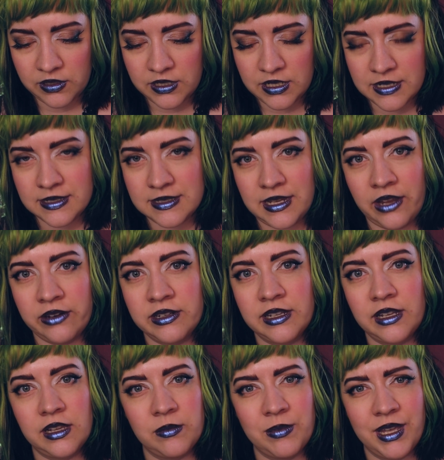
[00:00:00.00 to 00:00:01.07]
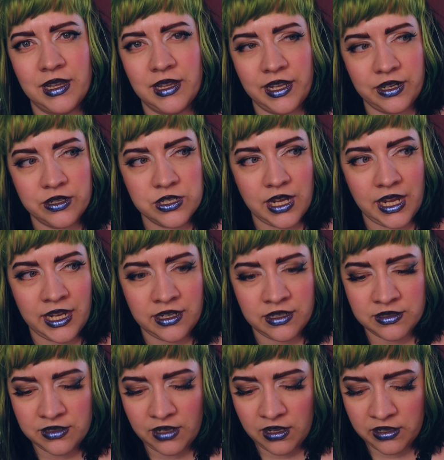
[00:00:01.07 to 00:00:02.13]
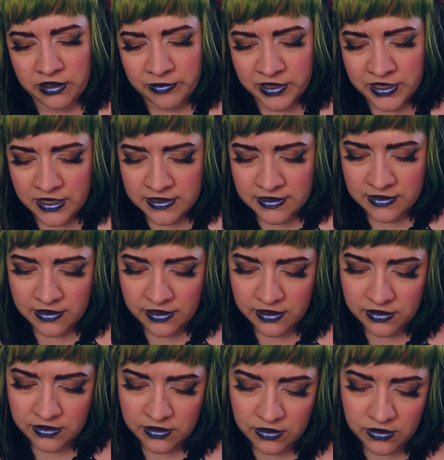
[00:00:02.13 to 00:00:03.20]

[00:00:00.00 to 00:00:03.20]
Does sound a little bit like chained armour, doesn't it?